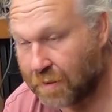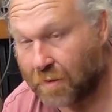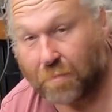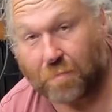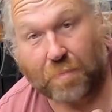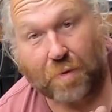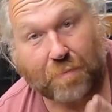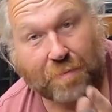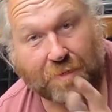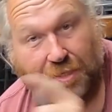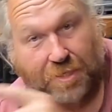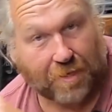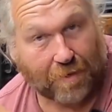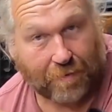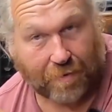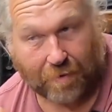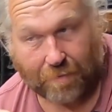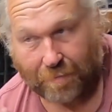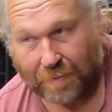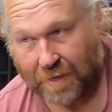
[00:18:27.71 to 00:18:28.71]
I'll probably show
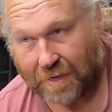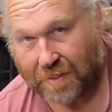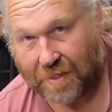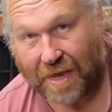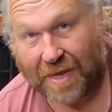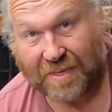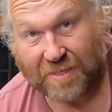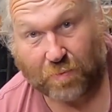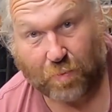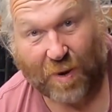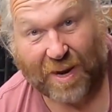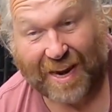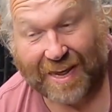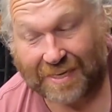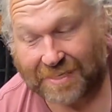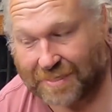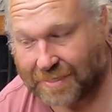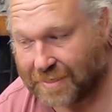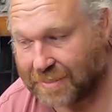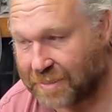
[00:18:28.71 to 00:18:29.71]
you a bit of that as well
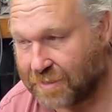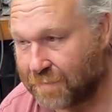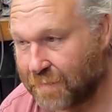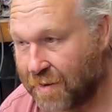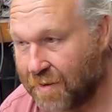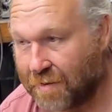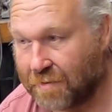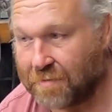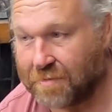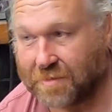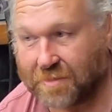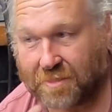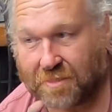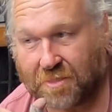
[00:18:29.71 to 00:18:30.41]
actually tomorrow. It's